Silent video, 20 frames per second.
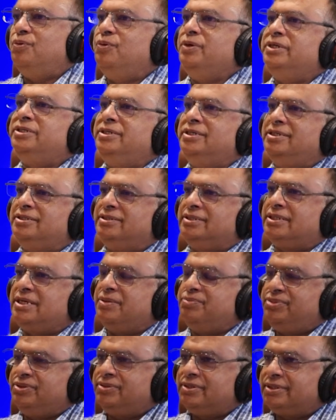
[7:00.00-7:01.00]
which is the
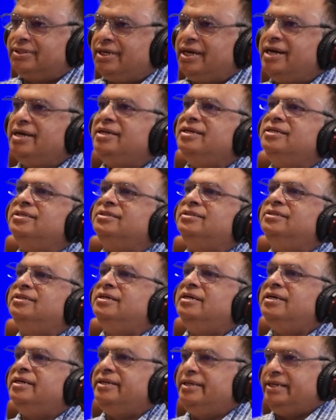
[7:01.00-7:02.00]
computer science,
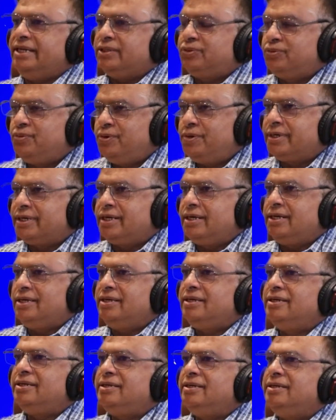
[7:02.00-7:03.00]
networking,
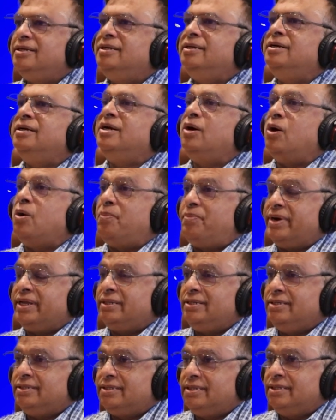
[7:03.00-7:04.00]

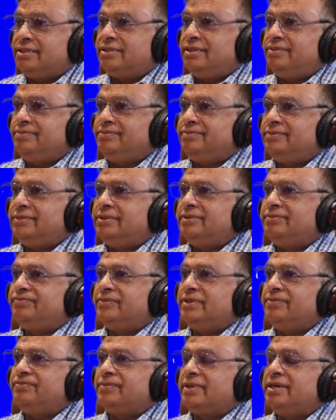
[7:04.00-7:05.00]
operating system,
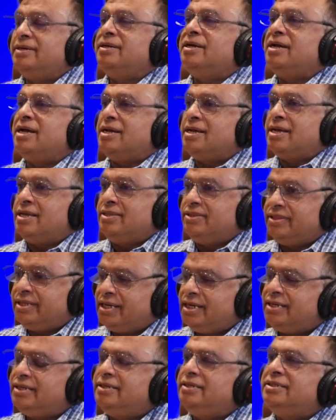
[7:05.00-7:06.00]
and
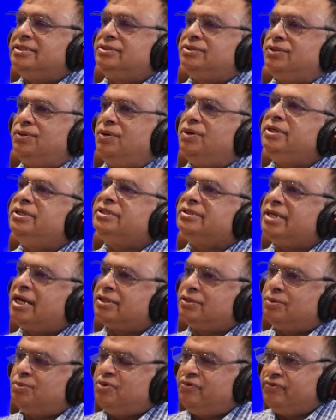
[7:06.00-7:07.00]
then slowly
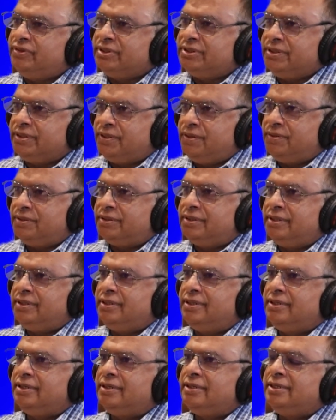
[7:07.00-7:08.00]
start to move the
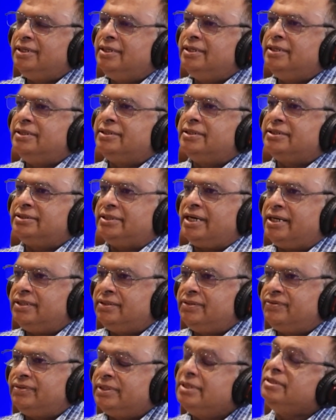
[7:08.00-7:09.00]
security side
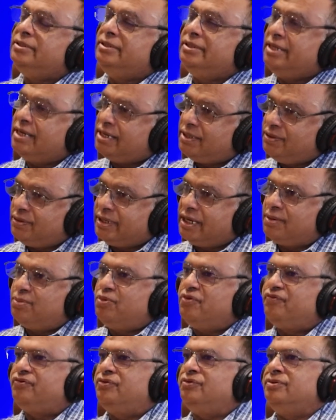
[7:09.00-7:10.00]
of, then you can
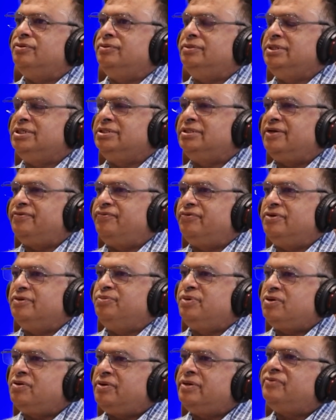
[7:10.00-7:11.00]
move to digital
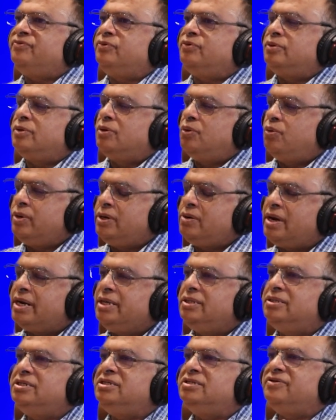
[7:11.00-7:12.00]
forensics. Because when you are
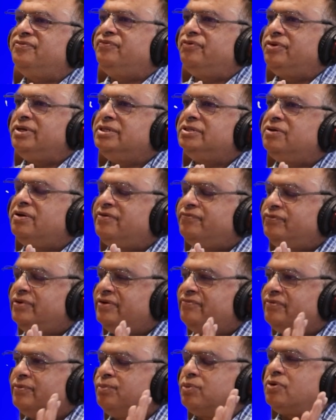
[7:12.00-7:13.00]
in digital forensics, you have to
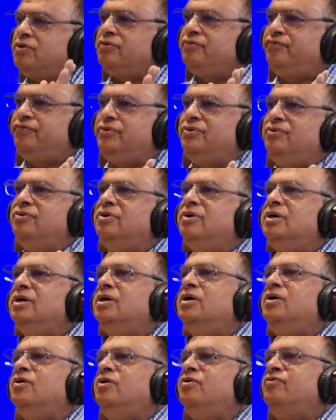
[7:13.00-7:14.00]
have a broad view
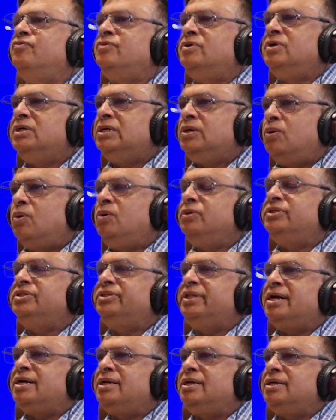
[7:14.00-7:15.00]
of all the
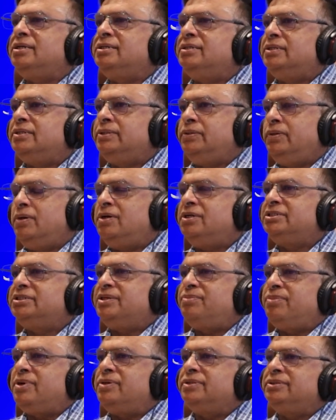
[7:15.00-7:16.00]
technical knowledge
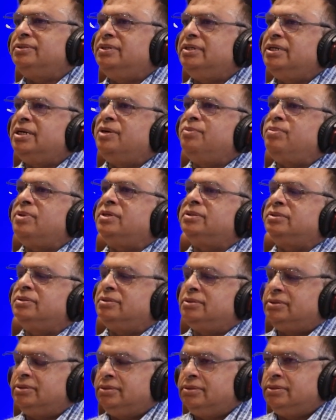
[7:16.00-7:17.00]
about
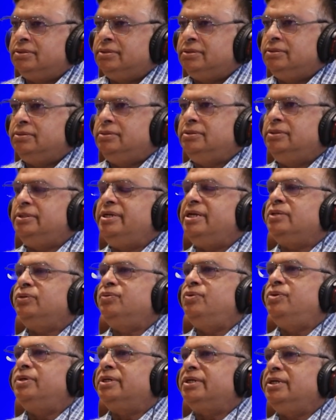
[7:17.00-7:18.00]
the
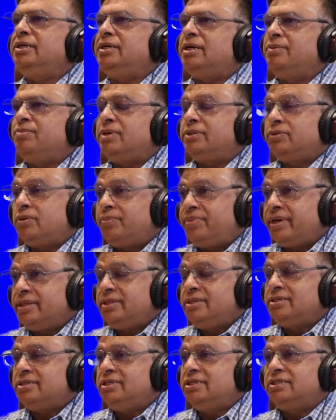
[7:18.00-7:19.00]
networking, about the
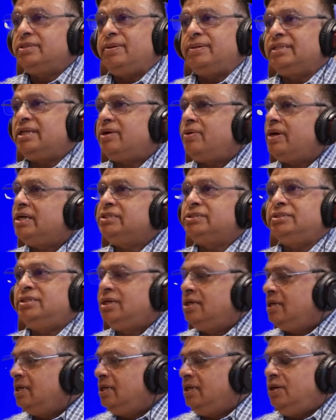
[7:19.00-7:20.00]
operating system. Otherwise,
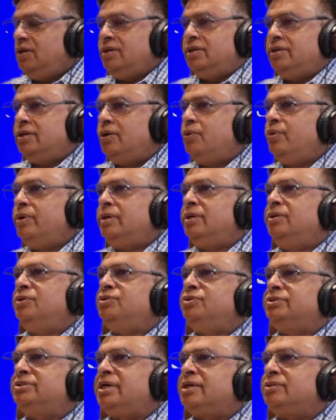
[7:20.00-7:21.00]

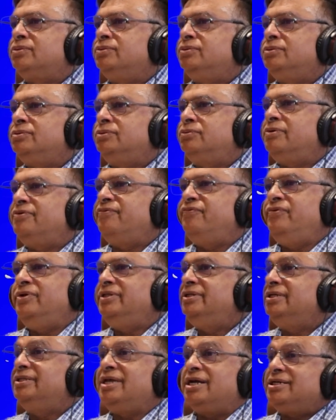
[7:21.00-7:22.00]
you start to a
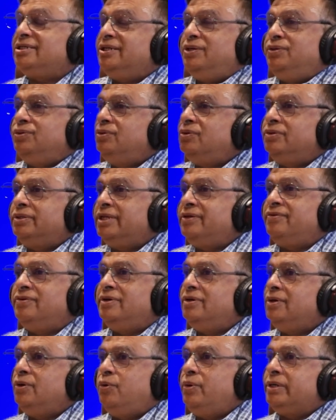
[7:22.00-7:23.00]
field that actually you don't have
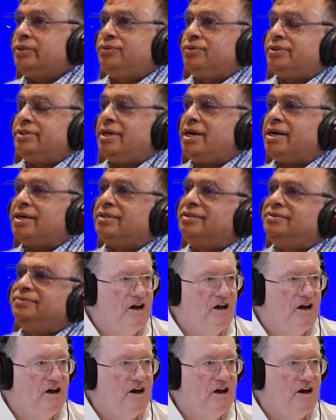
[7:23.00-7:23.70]
where to start.